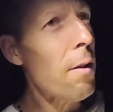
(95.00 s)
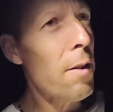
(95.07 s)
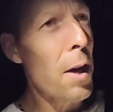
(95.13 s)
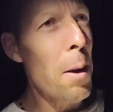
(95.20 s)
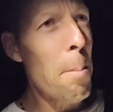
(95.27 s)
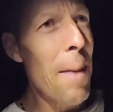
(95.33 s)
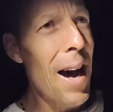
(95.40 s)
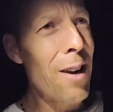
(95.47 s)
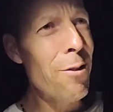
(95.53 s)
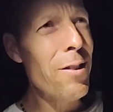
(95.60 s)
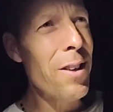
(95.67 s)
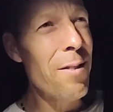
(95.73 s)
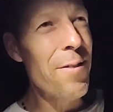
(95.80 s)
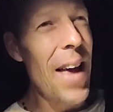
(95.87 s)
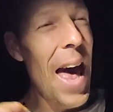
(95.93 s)
the amount
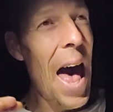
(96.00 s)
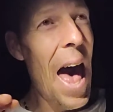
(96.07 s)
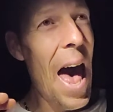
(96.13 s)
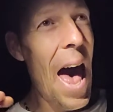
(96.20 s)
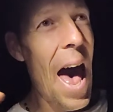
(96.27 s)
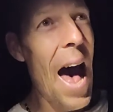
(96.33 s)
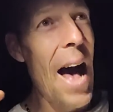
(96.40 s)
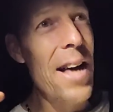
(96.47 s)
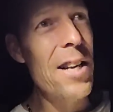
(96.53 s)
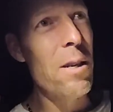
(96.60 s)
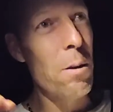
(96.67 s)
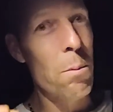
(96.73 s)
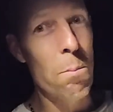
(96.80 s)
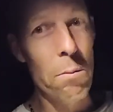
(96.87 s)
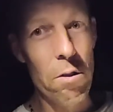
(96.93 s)
of
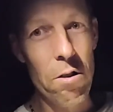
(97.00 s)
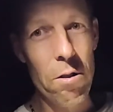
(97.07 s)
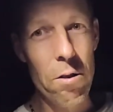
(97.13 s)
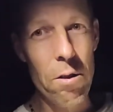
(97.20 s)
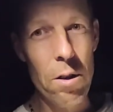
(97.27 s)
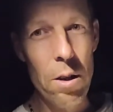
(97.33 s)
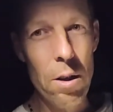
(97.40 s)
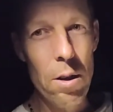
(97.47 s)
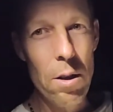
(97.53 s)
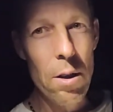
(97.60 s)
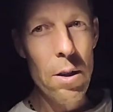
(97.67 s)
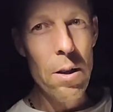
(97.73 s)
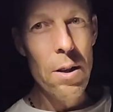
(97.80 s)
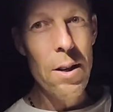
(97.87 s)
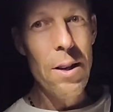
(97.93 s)
atoms
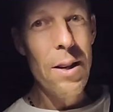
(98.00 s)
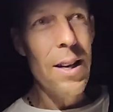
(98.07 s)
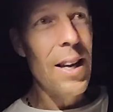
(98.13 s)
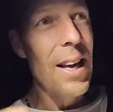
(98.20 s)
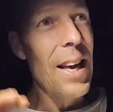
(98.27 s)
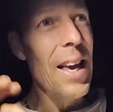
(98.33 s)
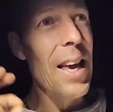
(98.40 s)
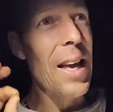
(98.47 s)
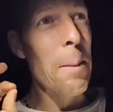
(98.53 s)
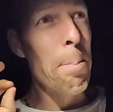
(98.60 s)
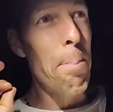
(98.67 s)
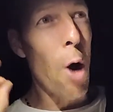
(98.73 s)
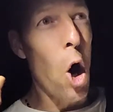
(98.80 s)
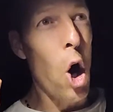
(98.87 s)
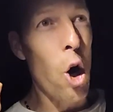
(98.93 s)

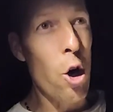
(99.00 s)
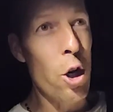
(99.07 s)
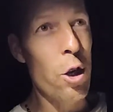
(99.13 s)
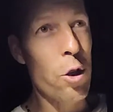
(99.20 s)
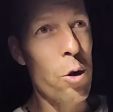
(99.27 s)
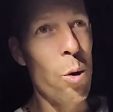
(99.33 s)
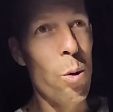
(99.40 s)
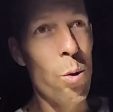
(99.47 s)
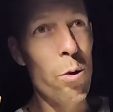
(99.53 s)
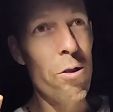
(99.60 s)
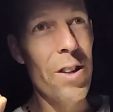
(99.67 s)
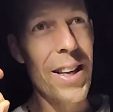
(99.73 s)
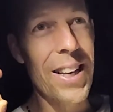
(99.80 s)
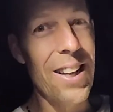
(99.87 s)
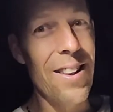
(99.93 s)
and
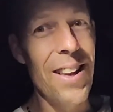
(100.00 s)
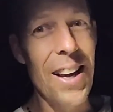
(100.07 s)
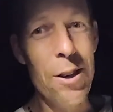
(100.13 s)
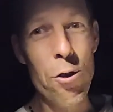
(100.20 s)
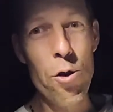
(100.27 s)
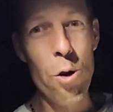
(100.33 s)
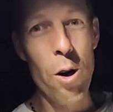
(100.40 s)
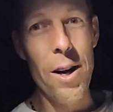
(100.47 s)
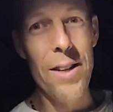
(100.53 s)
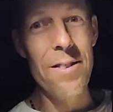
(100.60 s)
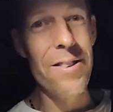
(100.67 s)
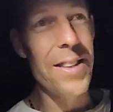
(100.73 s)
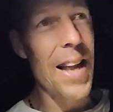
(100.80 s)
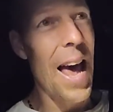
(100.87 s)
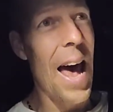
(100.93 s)
particles like
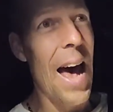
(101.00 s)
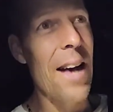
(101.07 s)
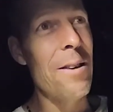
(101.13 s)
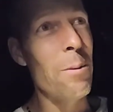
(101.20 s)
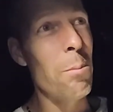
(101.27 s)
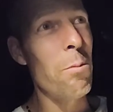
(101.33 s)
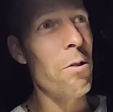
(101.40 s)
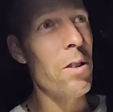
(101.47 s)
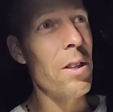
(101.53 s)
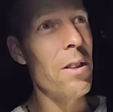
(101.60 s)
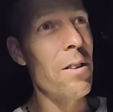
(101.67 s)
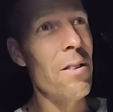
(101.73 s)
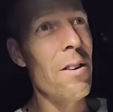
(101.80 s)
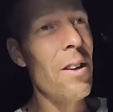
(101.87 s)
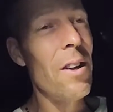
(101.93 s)
electrons and atoms
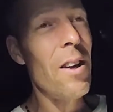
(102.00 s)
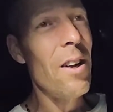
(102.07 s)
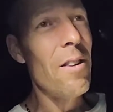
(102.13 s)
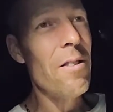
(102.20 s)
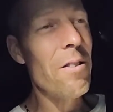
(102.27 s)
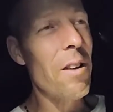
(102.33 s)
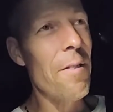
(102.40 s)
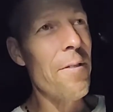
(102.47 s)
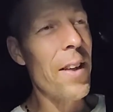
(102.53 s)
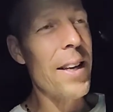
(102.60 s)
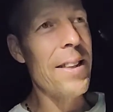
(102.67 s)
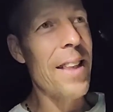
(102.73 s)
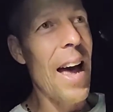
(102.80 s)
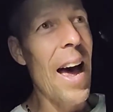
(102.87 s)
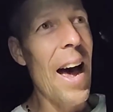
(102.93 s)
and stuff
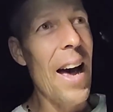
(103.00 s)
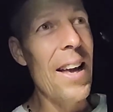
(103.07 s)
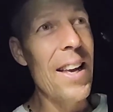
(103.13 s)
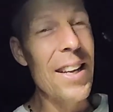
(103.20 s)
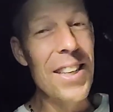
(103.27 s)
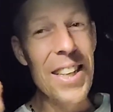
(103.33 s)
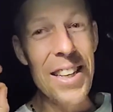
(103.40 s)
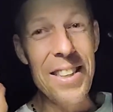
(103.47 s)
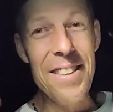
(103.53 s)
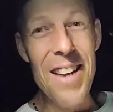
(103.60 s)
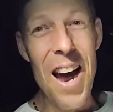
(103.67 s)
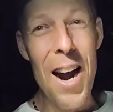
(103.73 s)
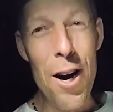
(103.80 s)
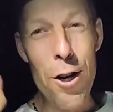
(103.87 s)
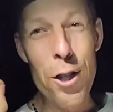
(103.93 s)
like that in the
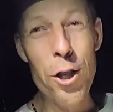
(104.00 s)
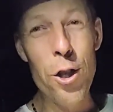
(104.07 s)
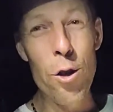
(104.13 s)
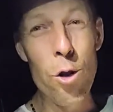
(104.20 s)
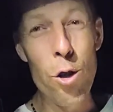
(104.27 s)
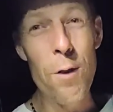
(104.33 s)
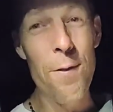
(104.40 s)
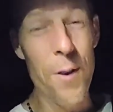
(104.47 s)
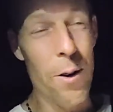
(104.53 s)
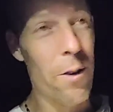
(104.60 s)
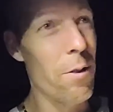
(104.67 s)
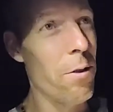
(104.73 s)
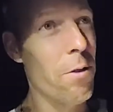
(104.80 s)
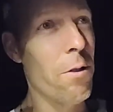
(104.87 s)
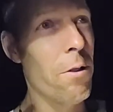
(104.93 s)
entire
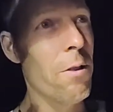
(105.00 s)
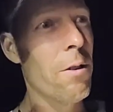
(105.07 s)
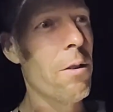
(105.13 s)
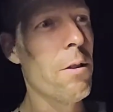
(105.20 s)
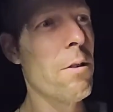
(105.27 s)
universe